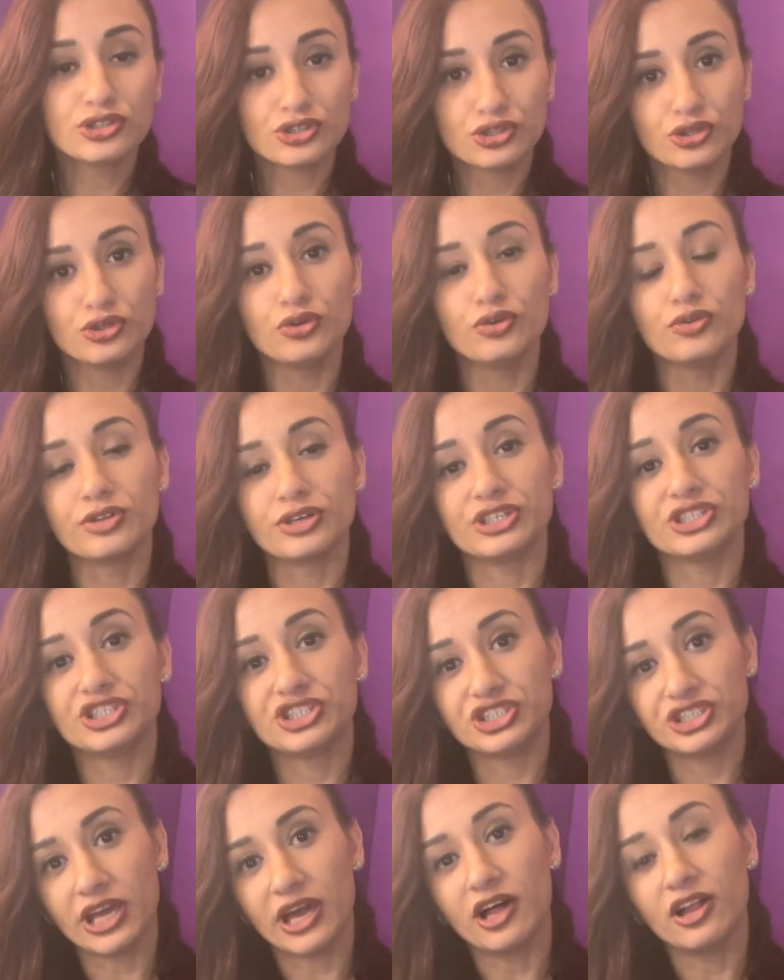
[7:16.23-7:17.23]
to the
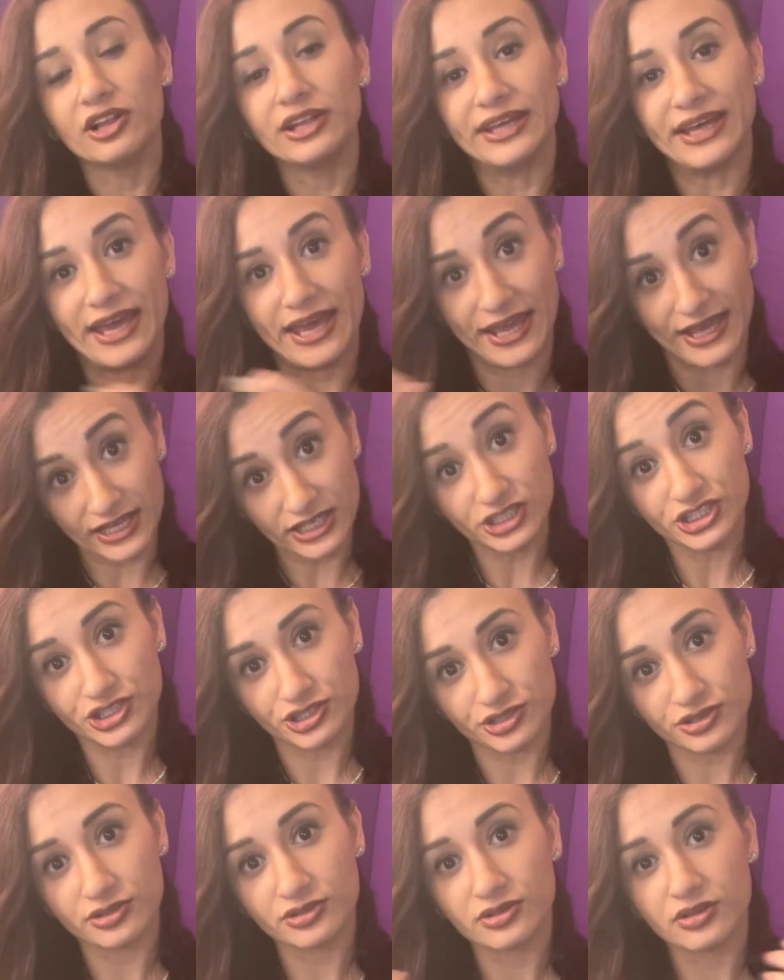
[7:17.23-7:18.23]
shell edge,
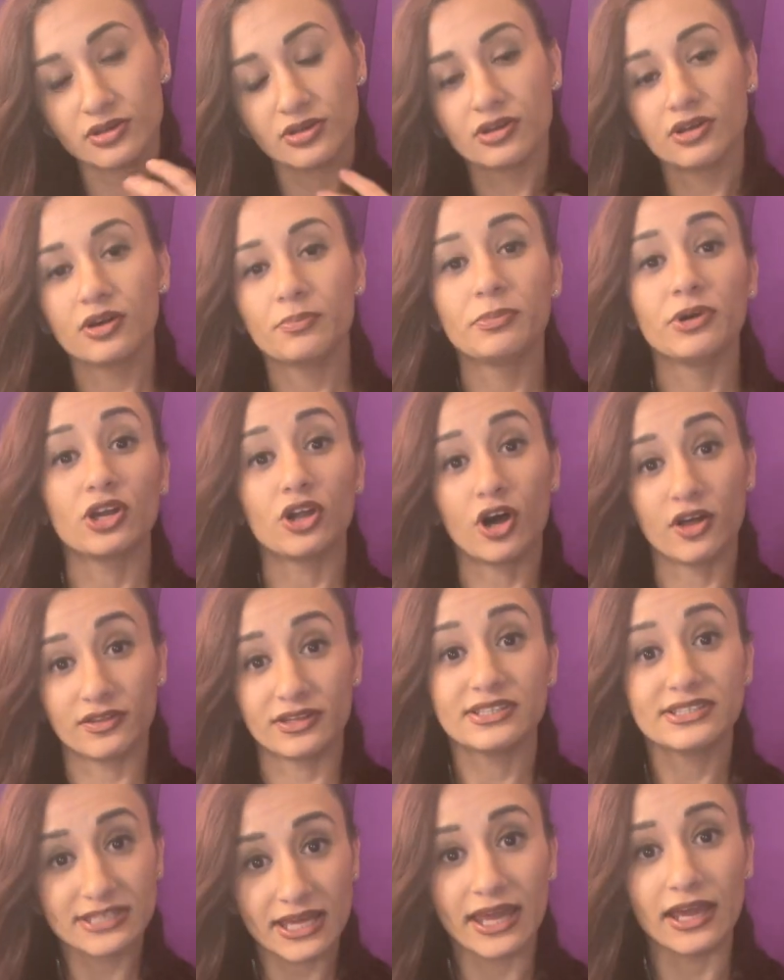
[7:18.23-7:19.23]
but on the
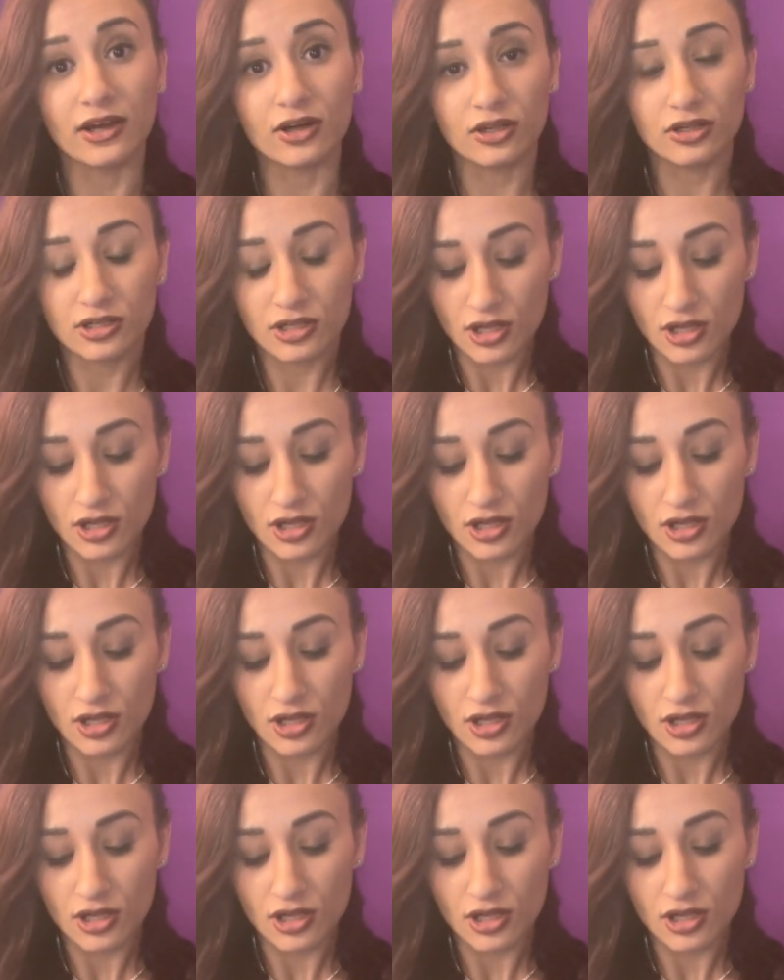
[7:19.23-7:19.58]
tail.